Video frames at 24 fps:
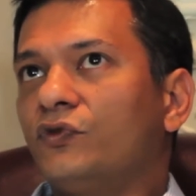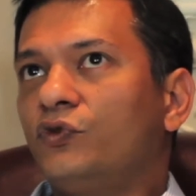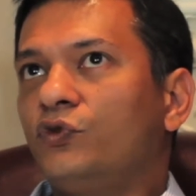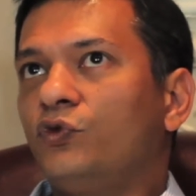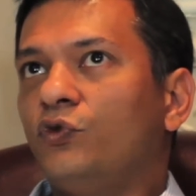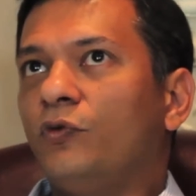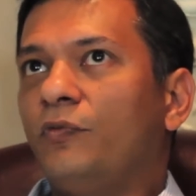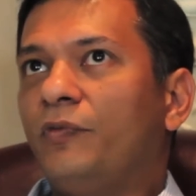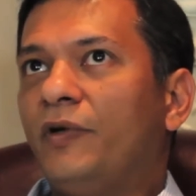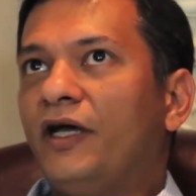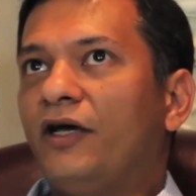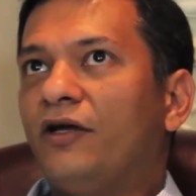
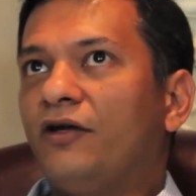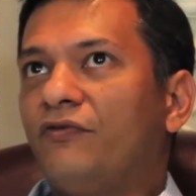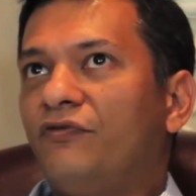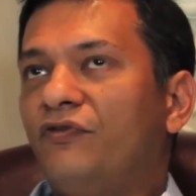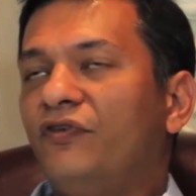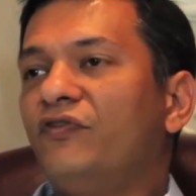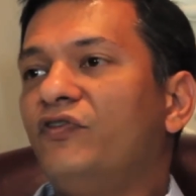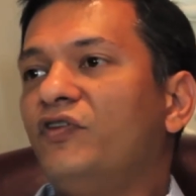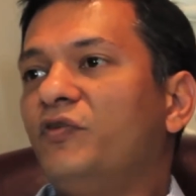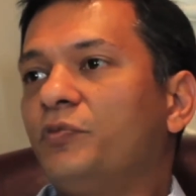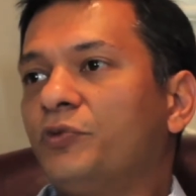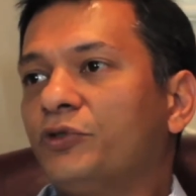about a
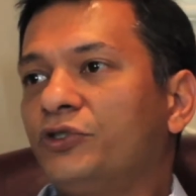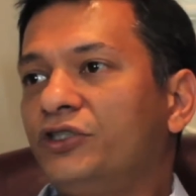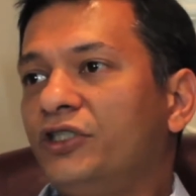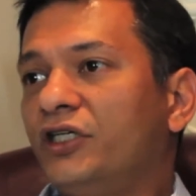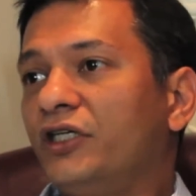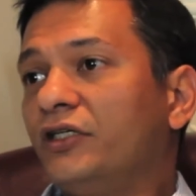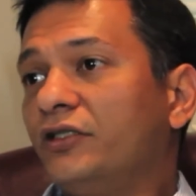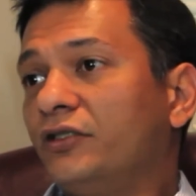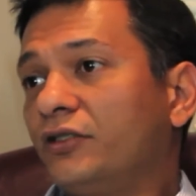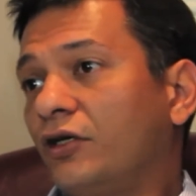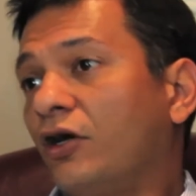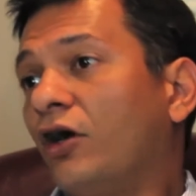
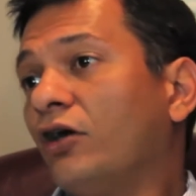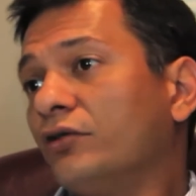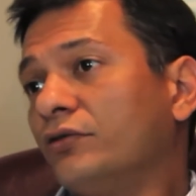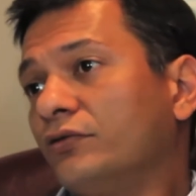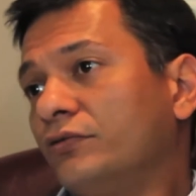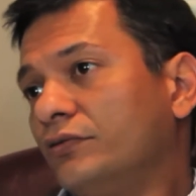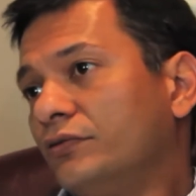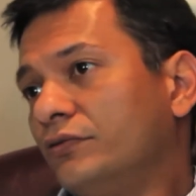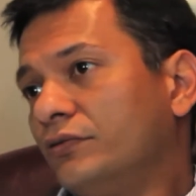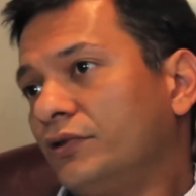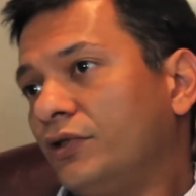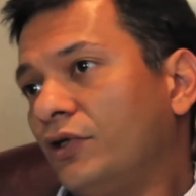50%
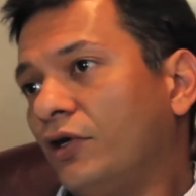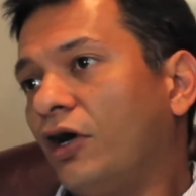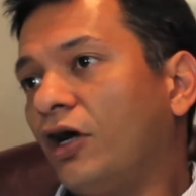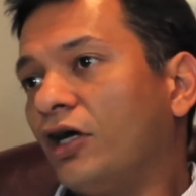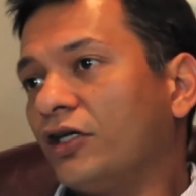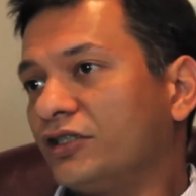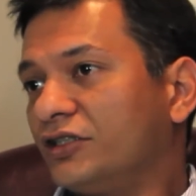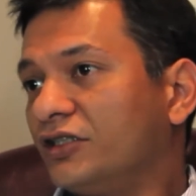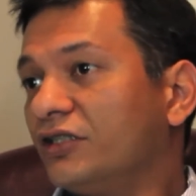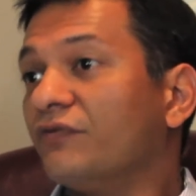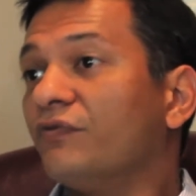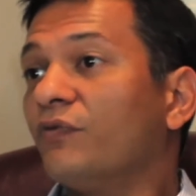
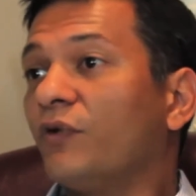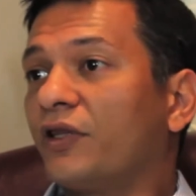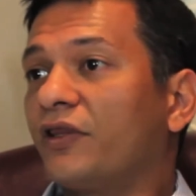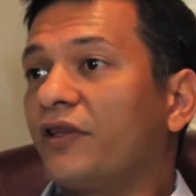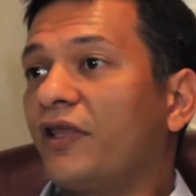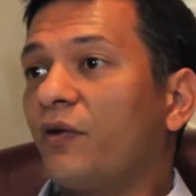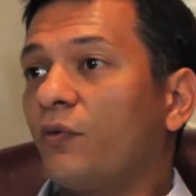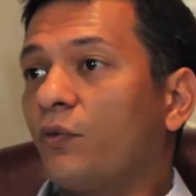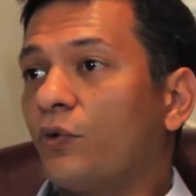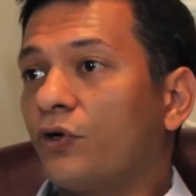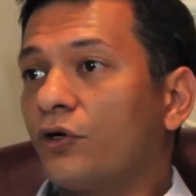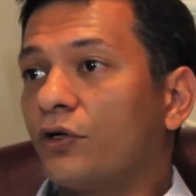cost of what
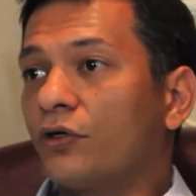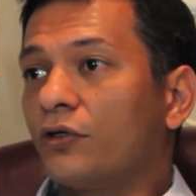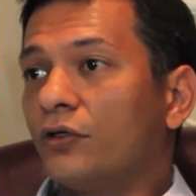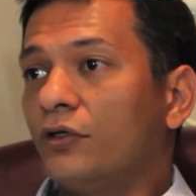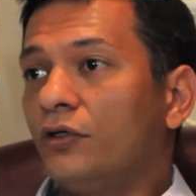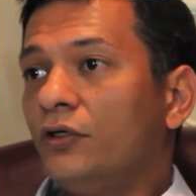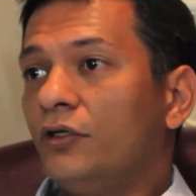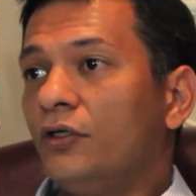they were.